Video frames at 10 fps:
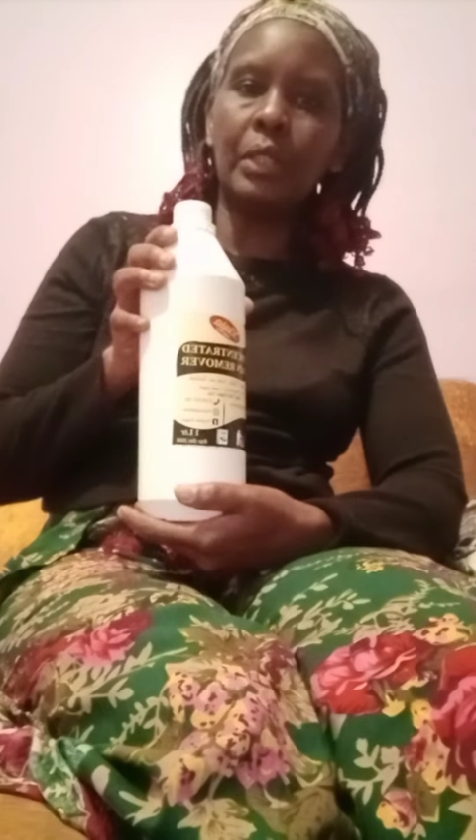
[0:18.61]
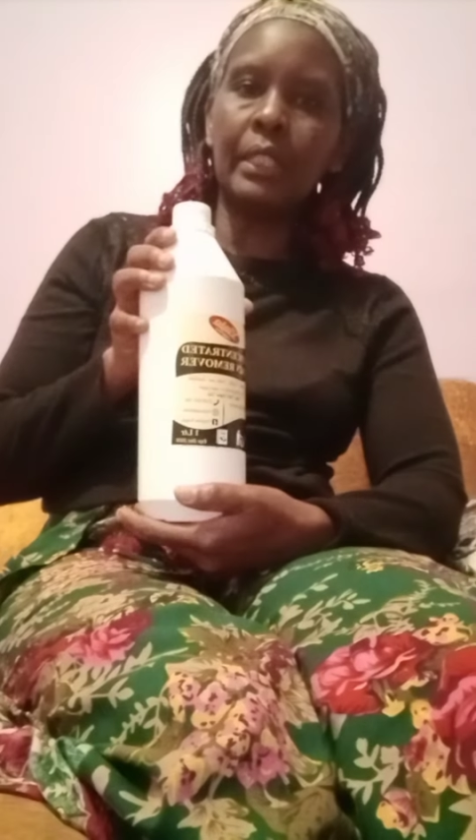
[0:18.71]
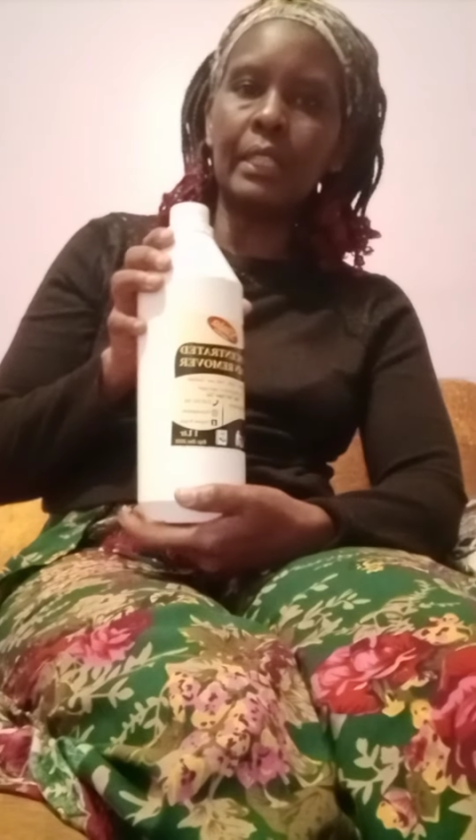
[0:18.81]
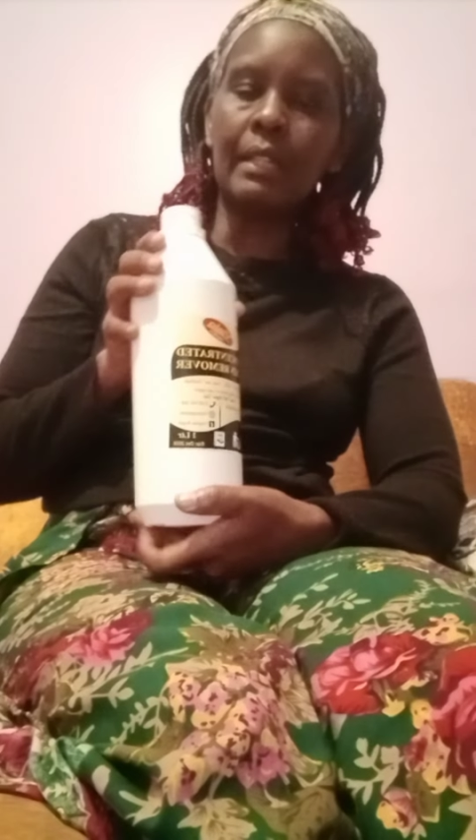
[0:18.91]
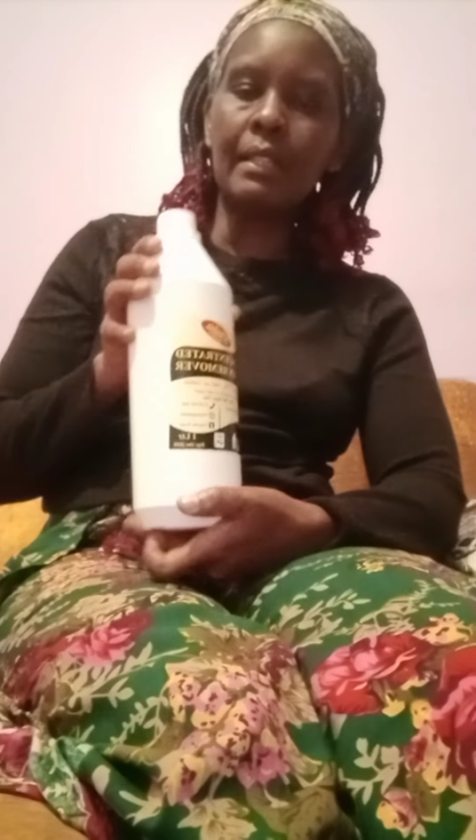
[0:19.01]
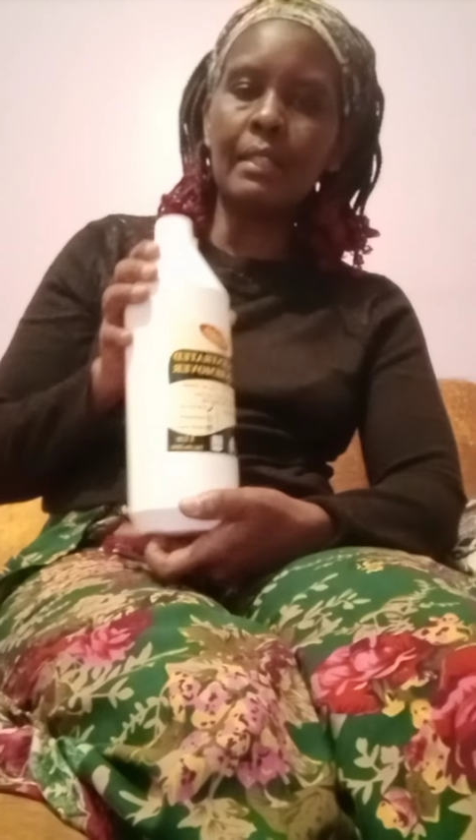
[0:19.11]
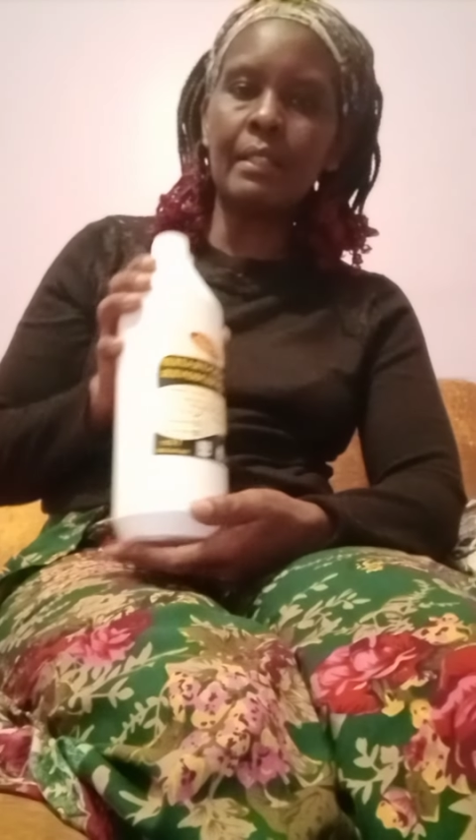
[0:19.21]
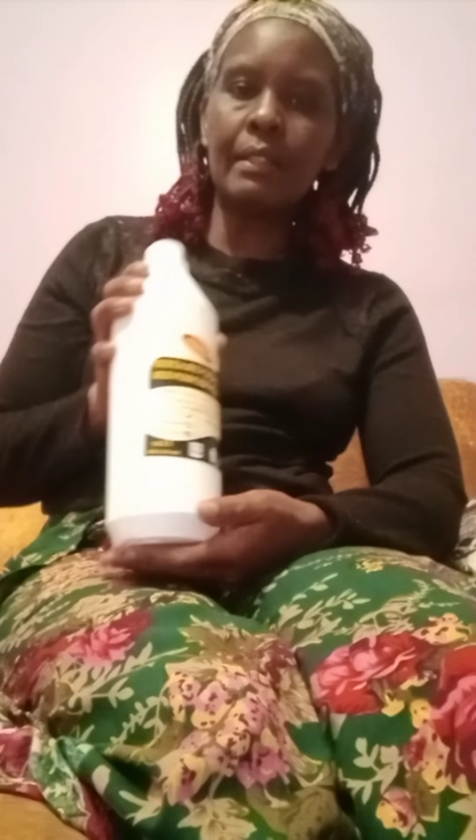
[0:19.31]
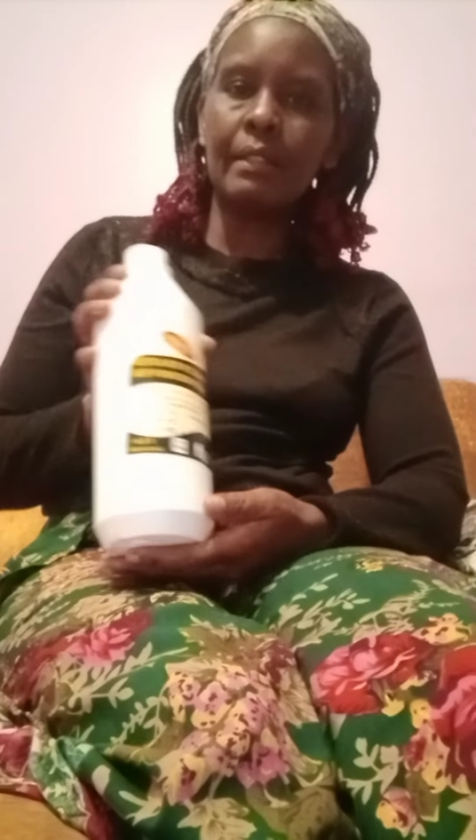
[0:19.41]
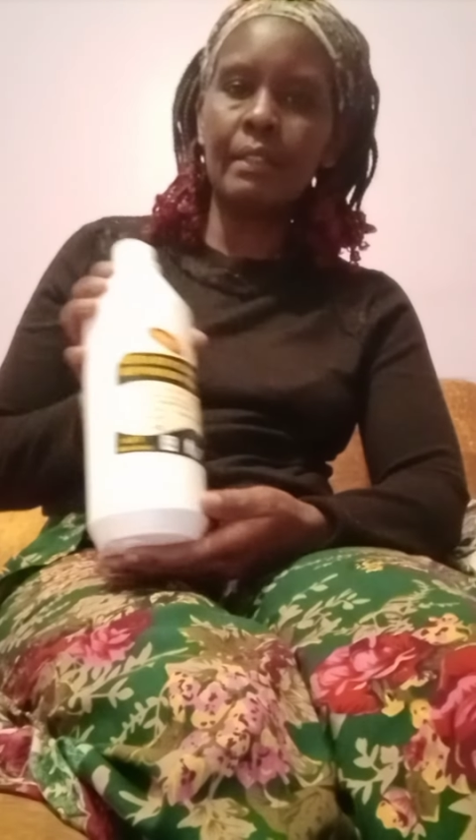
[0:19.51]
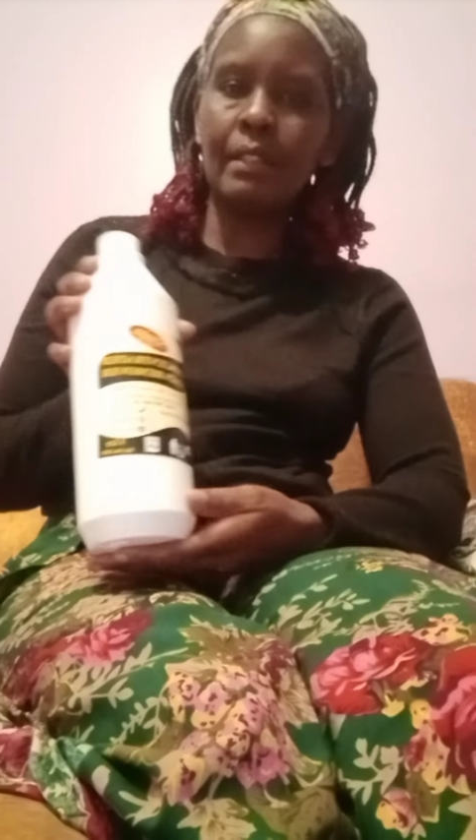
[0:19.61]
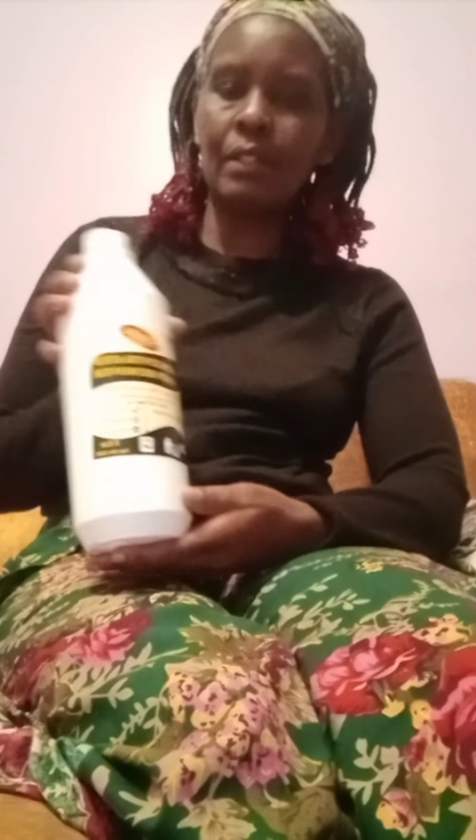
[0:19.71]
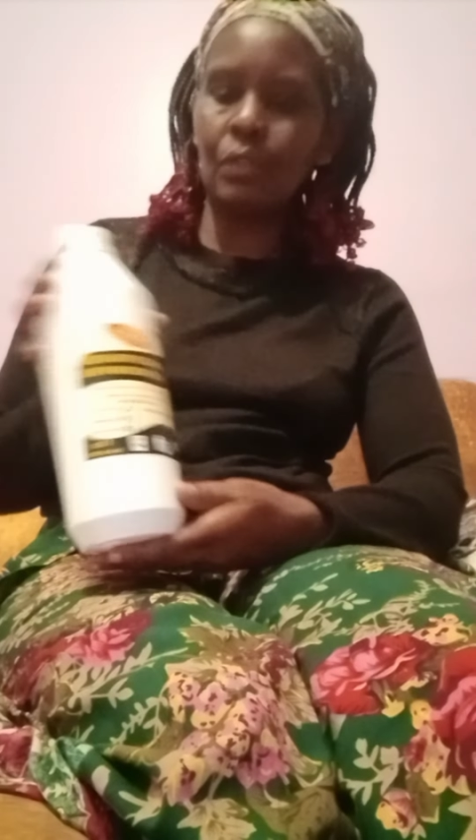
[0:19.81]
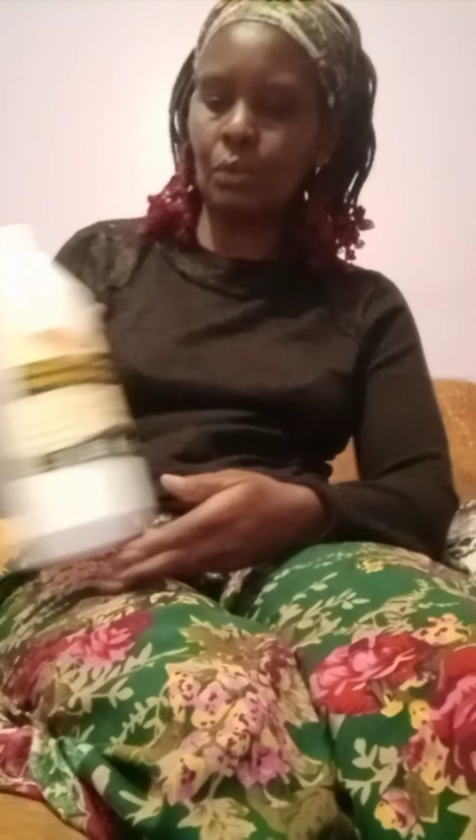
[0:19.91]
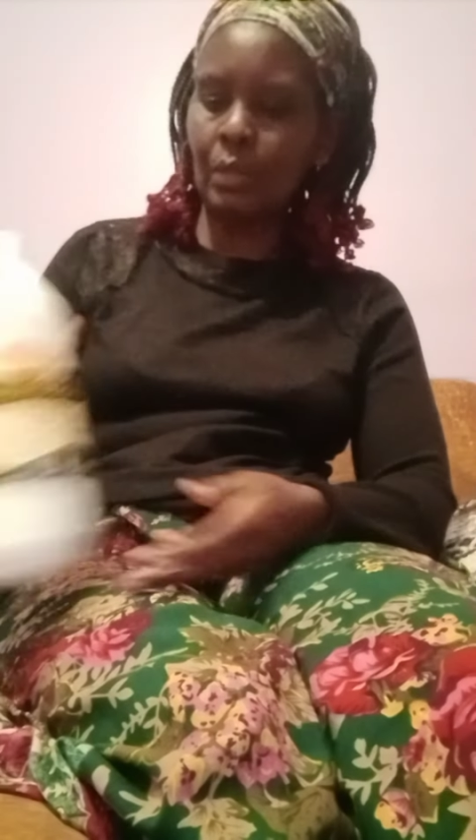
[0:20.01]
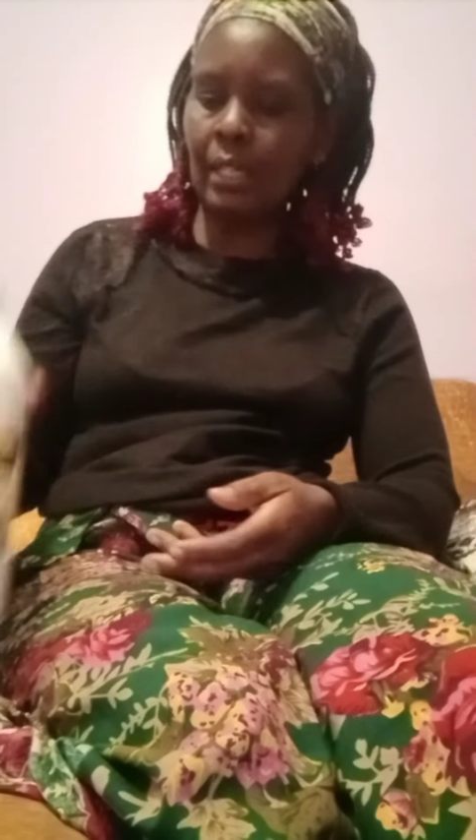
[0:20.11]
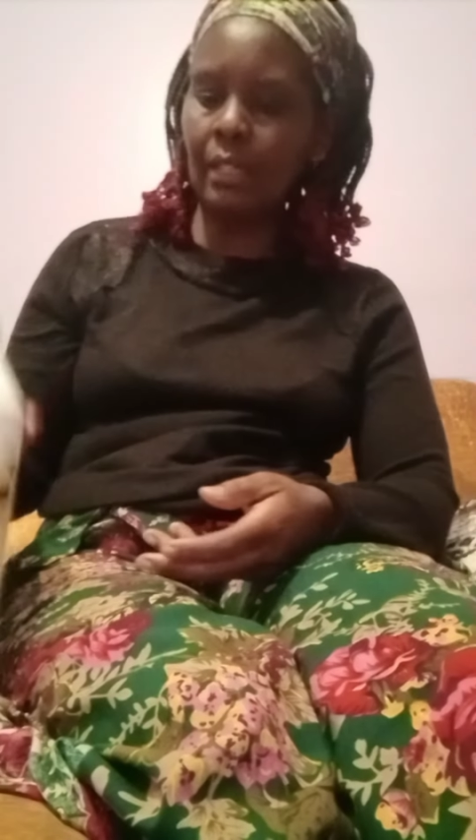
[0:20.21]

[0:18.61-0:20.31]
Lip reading: liters, this one